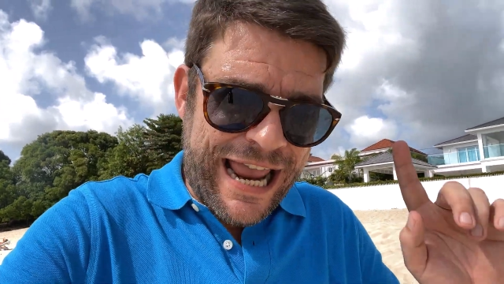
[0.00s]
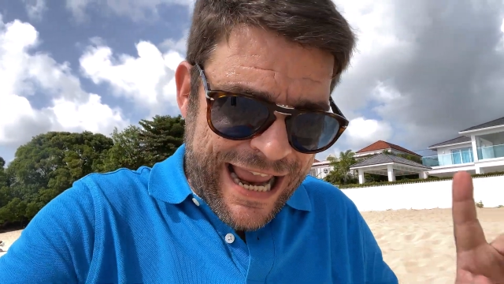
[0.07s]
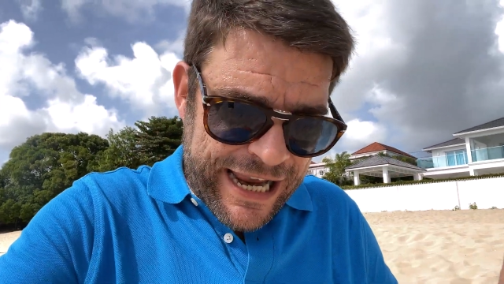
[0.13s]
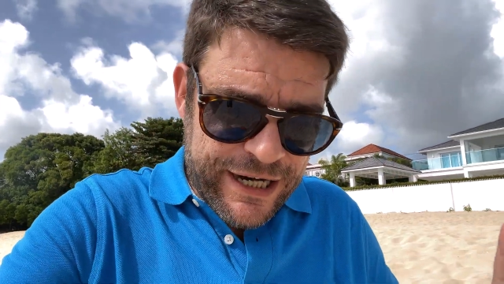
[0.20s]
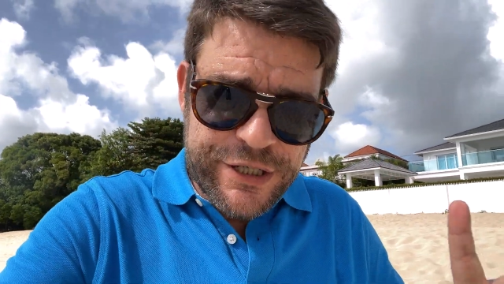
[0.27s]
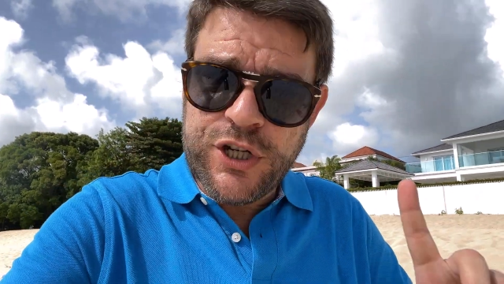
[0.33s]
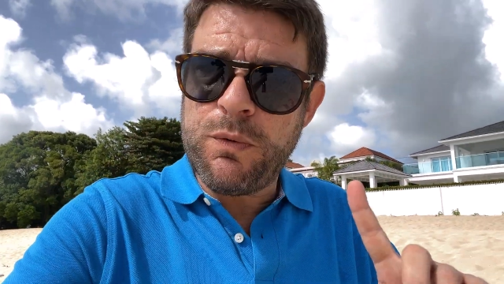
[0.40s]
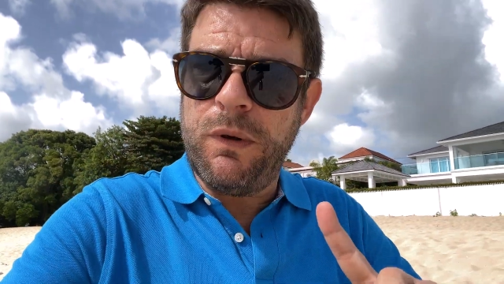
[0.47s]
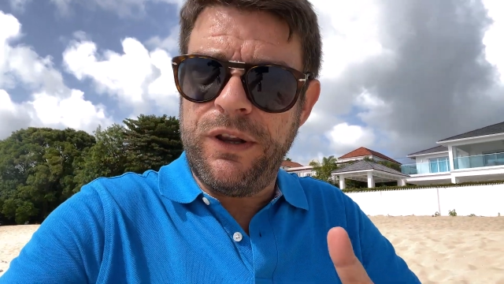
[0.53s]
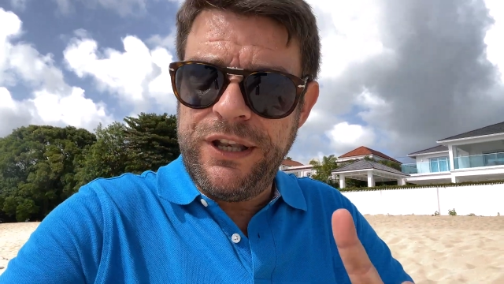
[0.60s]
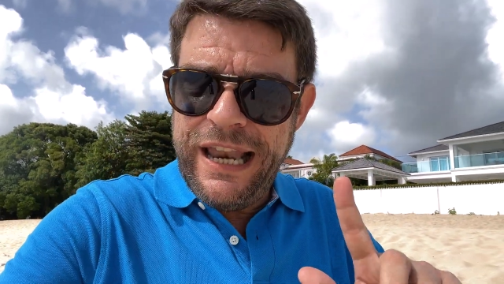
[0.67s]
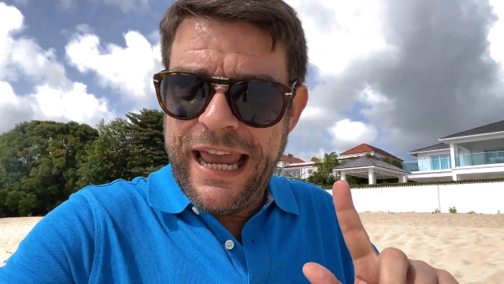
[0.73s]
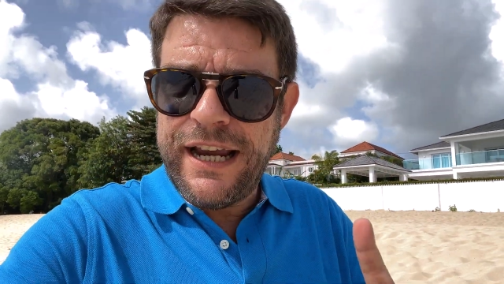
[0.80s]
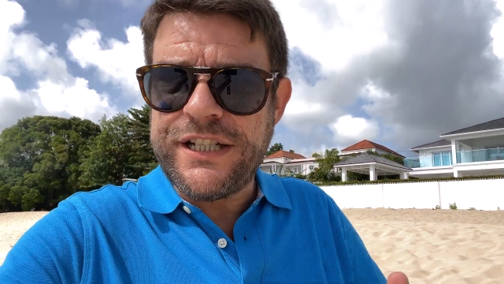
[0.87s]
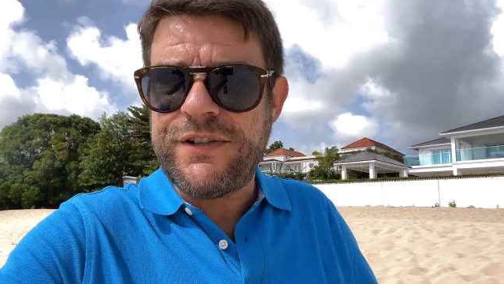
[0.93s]
actual
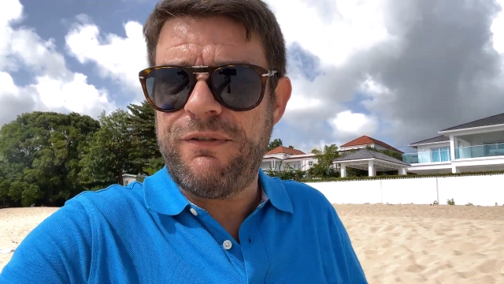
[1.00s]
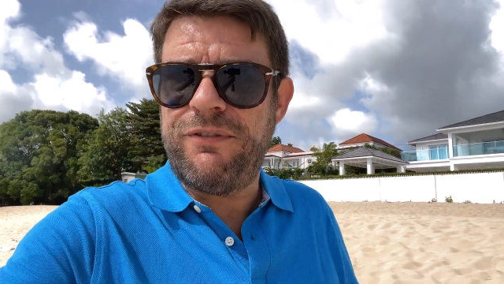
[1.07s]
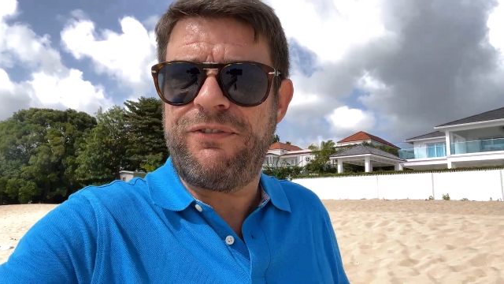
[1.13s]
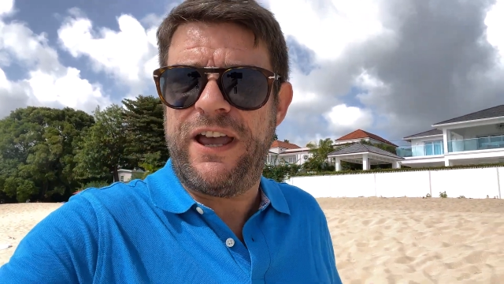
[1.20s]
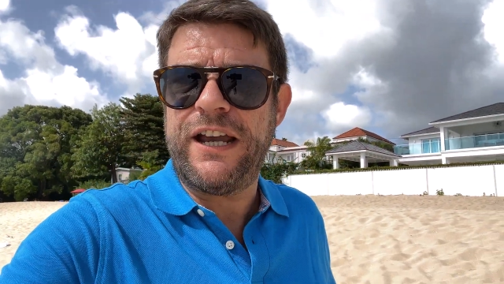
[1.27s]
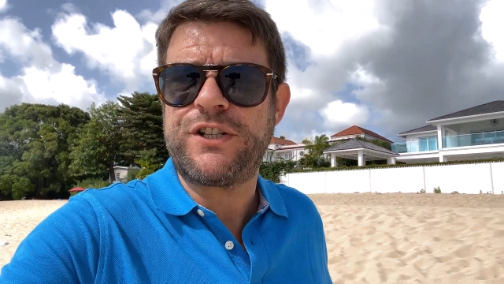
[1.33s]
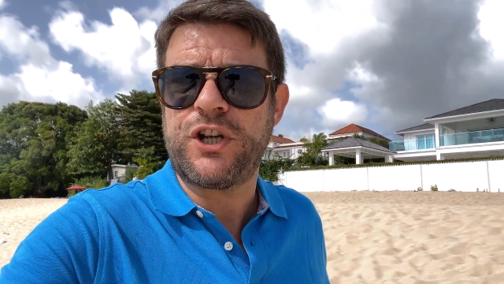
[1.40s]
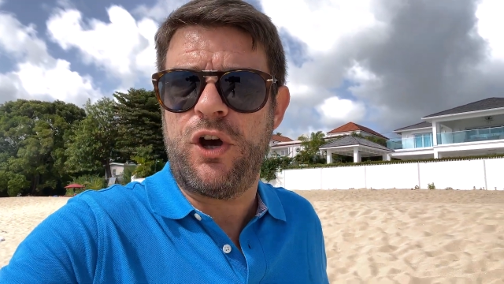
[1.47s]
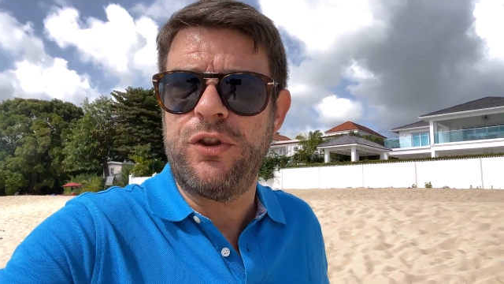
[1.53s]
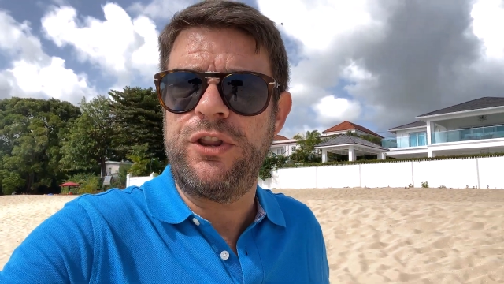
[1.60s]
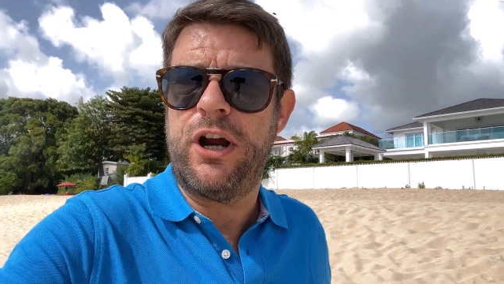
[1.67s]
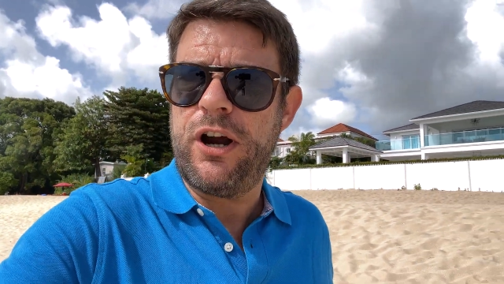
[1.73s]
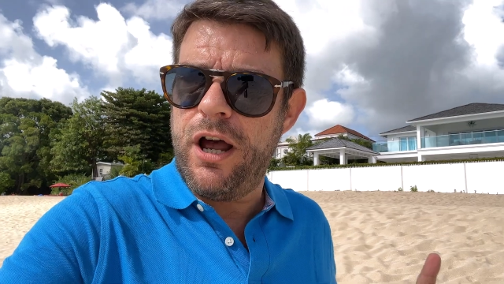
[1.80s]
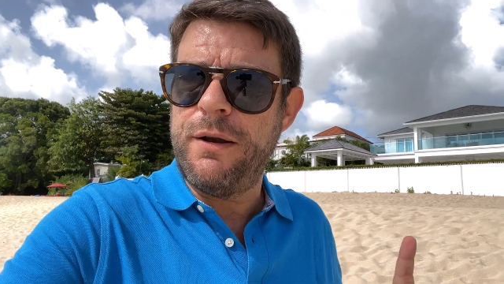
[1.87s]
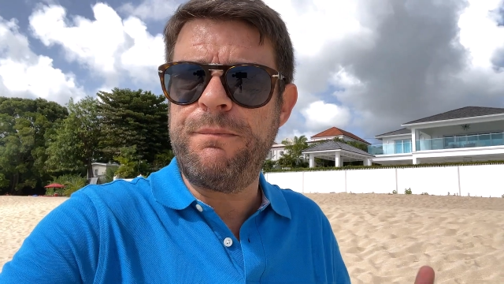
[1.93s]
negative effect on
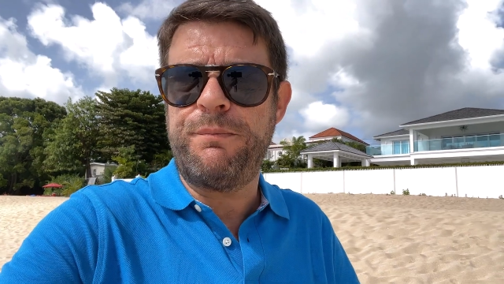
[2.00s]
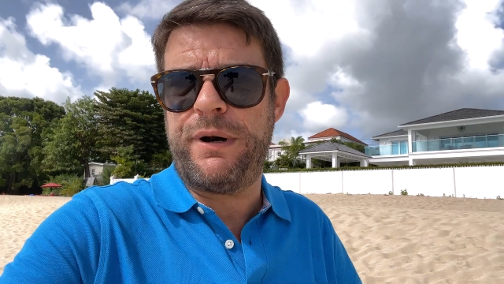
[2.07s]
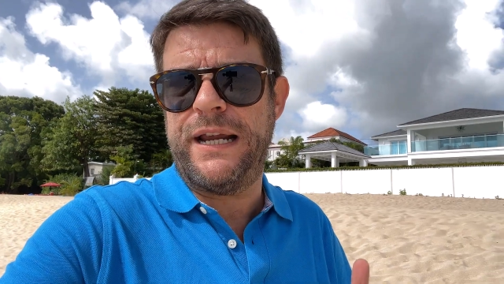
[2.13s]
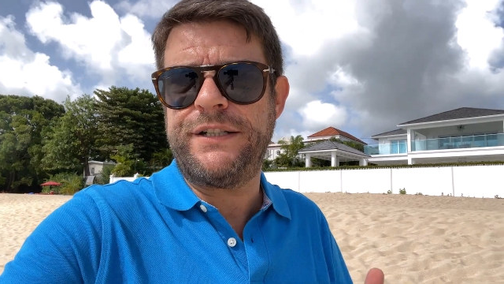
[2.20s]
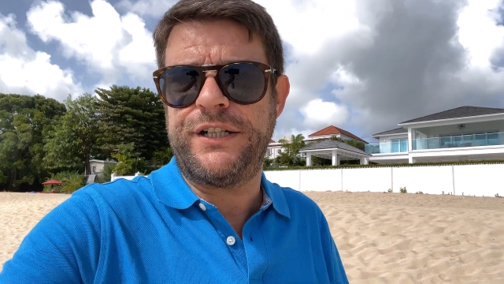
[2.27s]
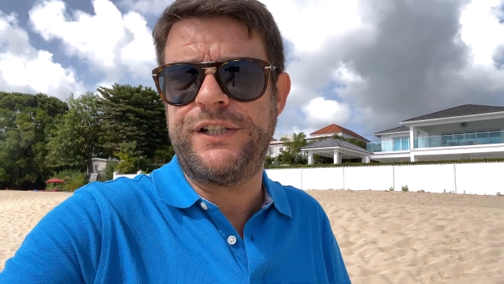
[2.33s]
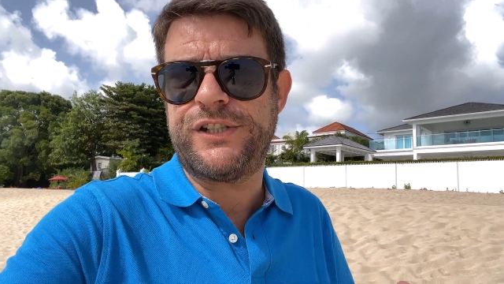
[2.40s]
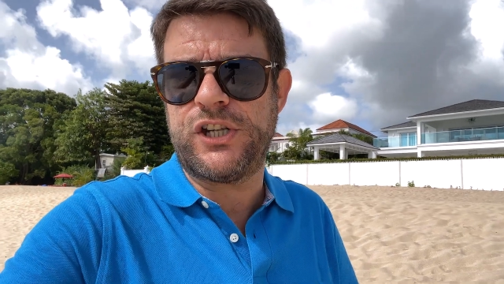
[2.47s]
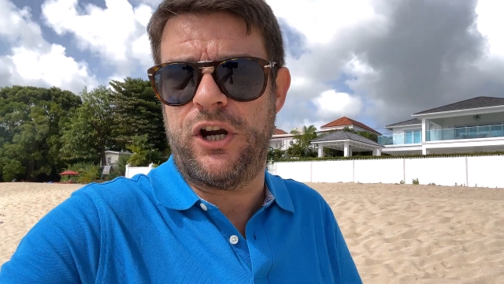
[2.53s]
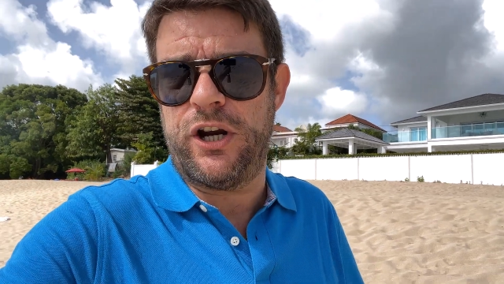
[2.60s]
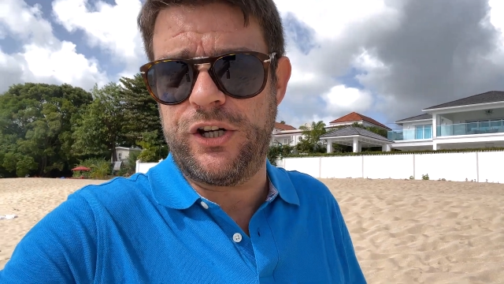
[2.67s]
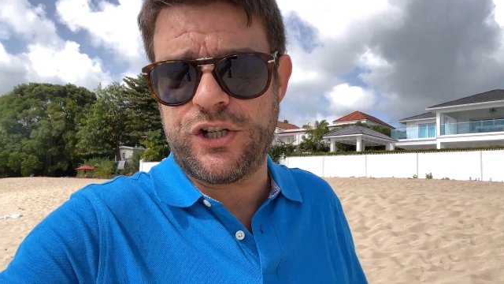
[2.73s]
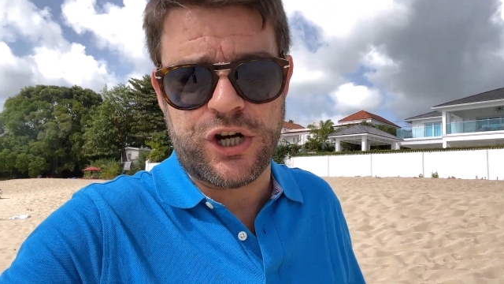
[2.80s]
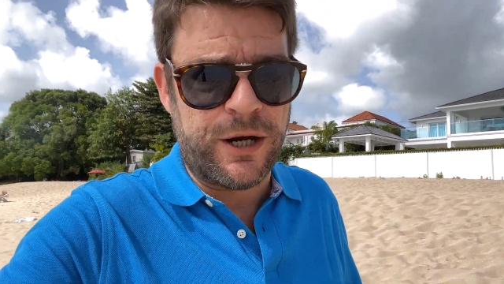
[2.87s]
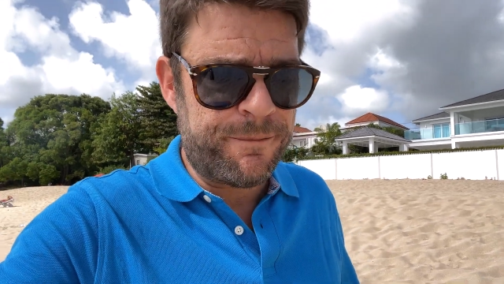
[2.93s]
their unbranded
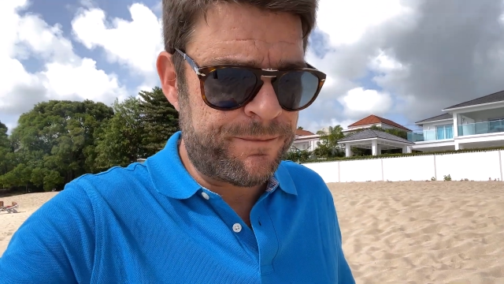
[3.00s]
search.